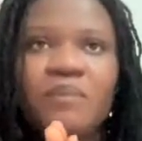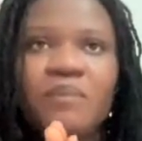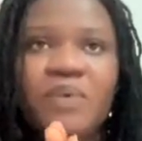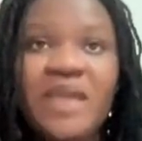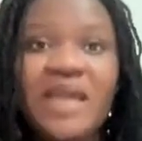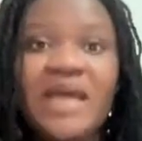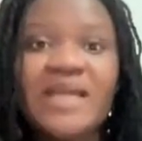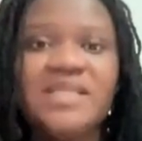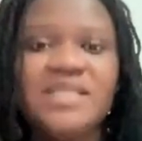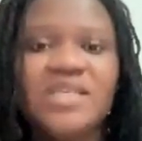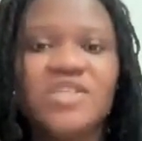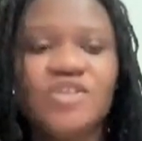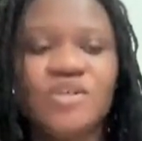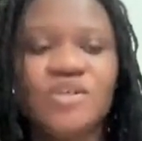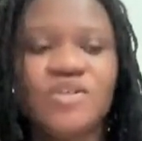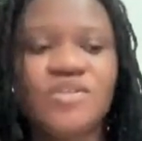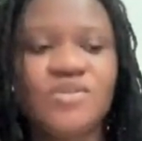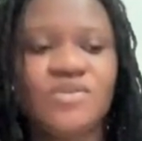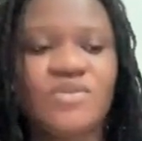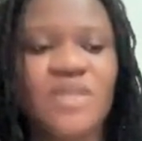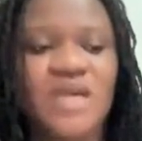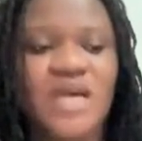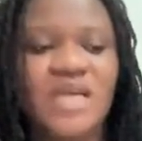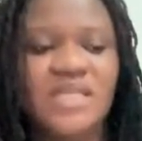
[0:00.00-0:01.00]
pay attention
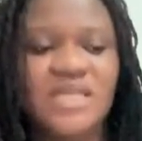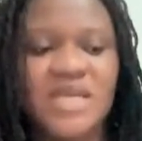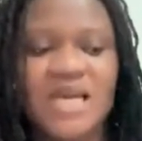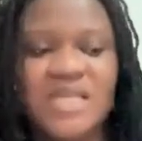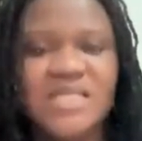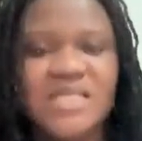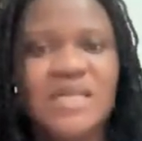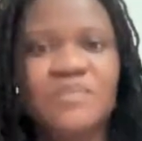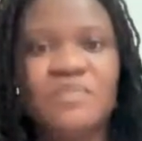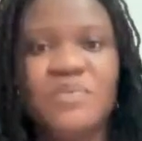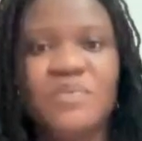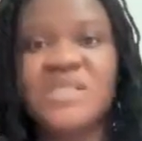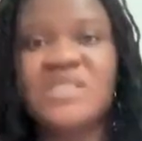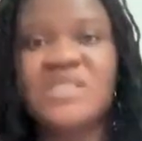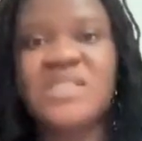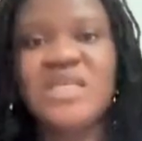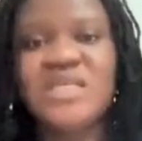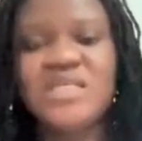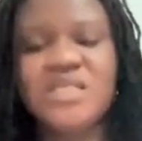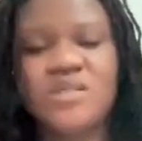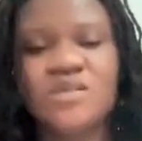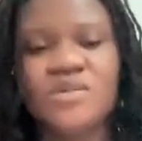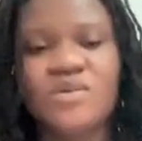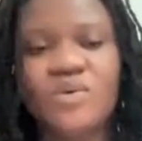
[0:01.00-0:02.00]
to that as a
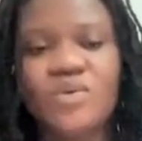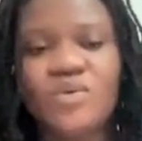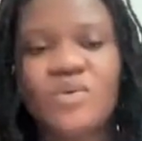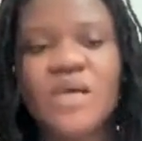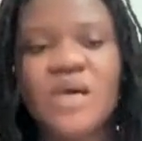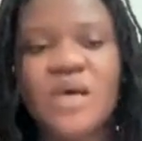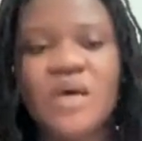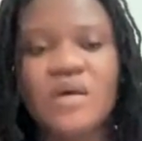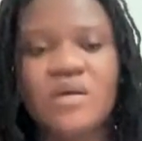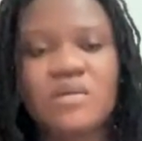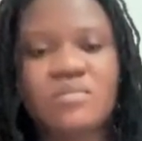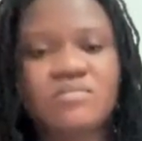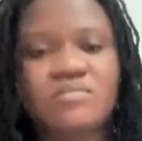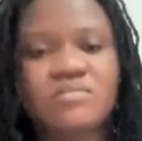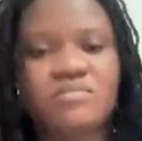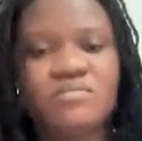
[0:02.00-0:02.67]
business owner,